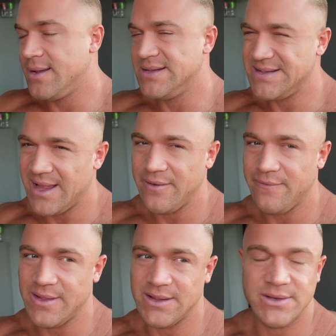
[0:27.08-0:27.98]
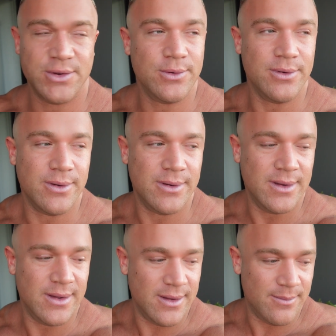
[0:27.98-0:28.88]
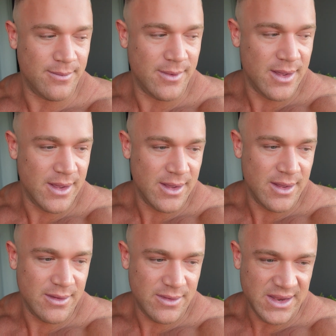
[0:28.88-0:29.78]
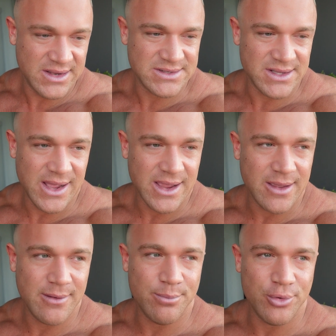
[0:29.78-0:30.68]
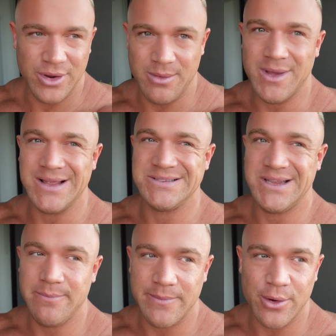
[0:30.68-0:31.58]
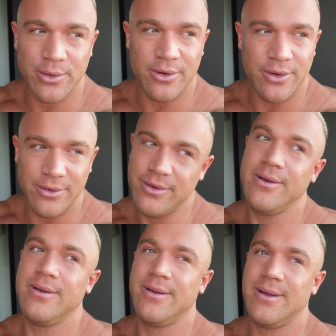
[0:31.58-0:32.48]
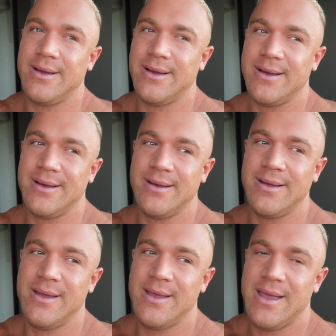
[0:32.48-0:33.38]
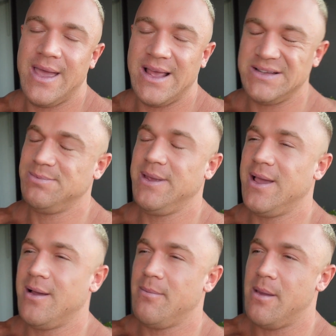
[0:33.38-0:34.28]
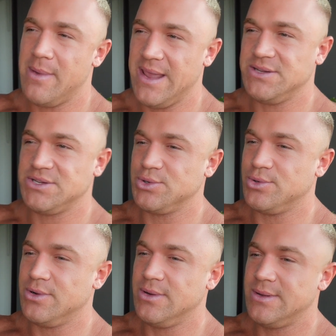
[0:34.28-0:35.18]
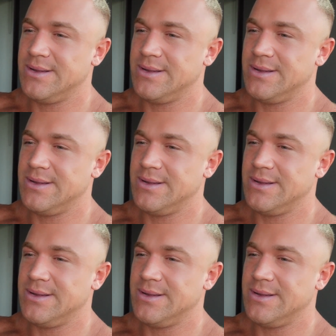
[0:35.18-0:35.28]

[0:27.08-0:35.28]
starting to feel it too. Things like putting my seatbelt on has become a major chore.